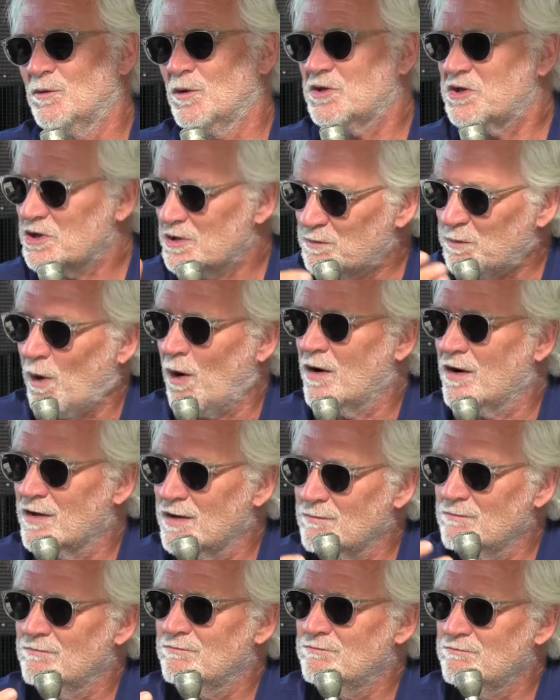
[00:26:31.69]
Which is part of
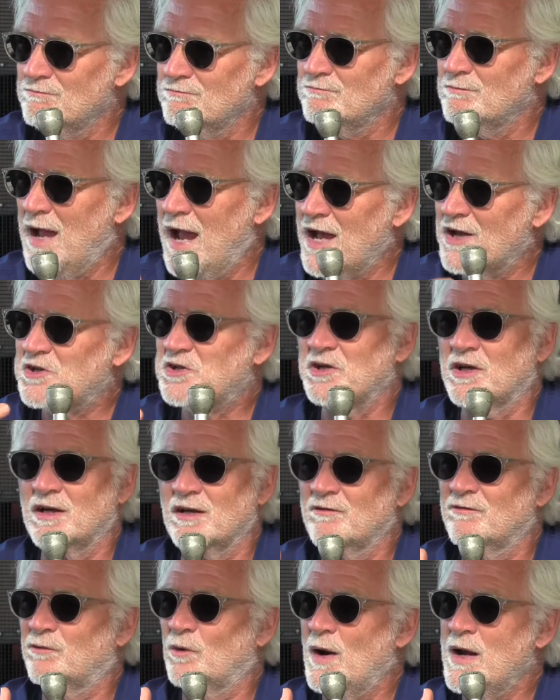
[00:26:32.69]
the magic
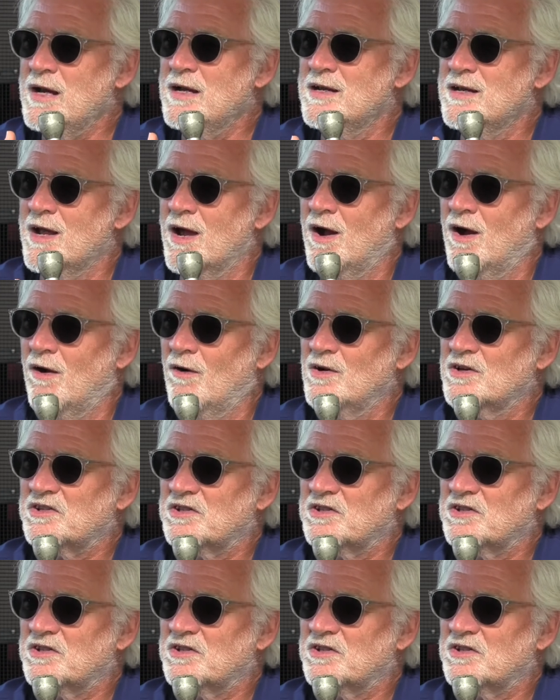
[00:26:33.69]
of radio mm -hmm.